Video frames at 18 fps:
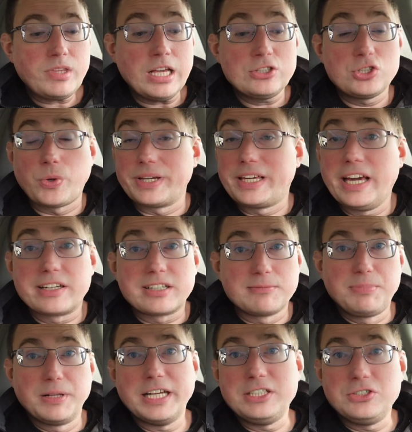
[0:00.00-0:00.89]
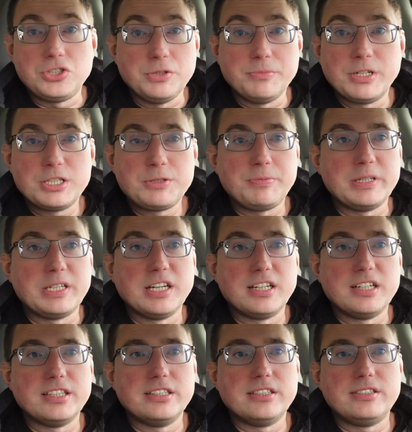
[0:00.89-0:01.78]
So I can't complain too much
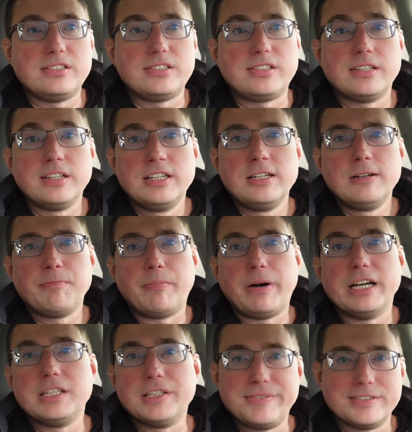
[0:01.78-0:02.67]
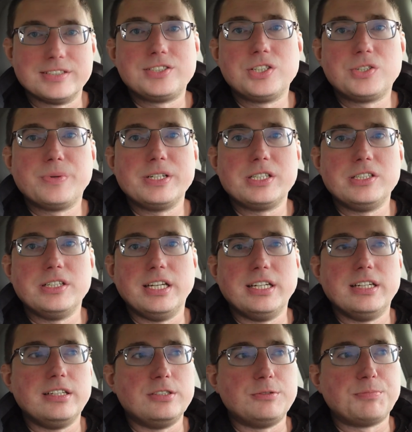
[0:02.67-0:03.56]
because my living situation
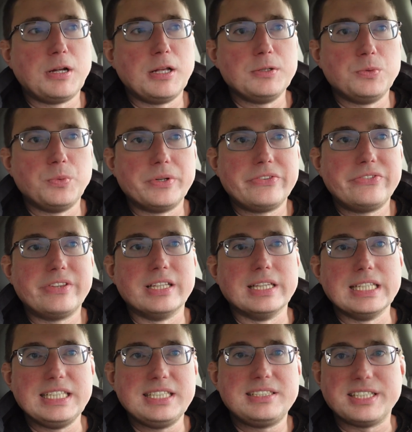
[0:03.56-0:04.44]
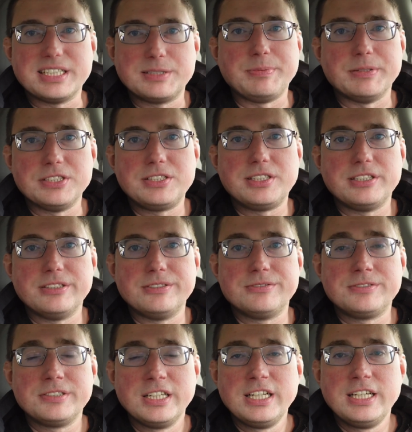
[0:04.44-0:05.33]
is probably one of the least
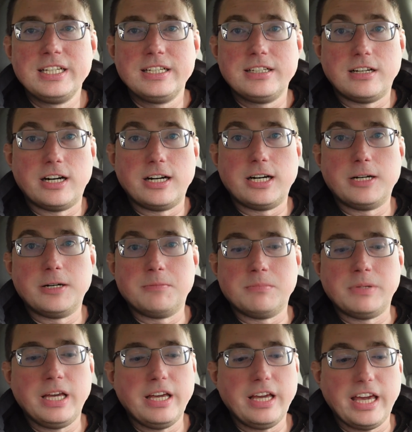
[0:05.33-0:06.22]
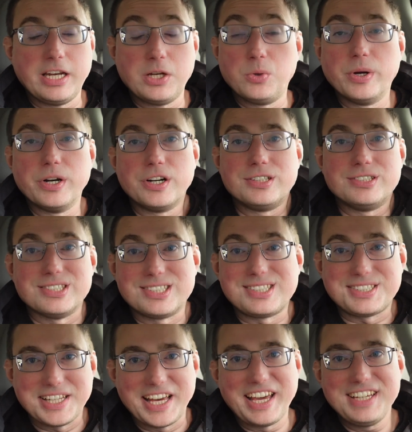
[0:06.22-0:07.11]
expensive anywhere in the
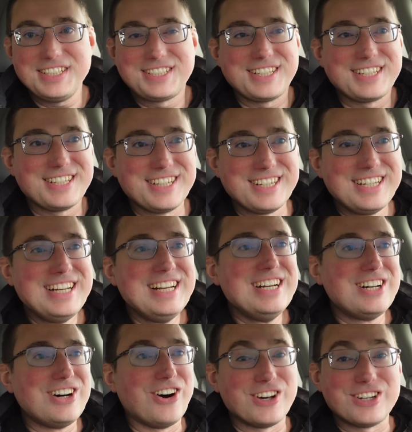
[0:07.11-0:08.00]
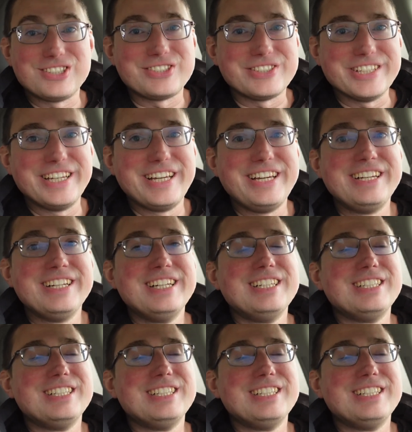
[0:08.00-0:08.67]
state, honestly.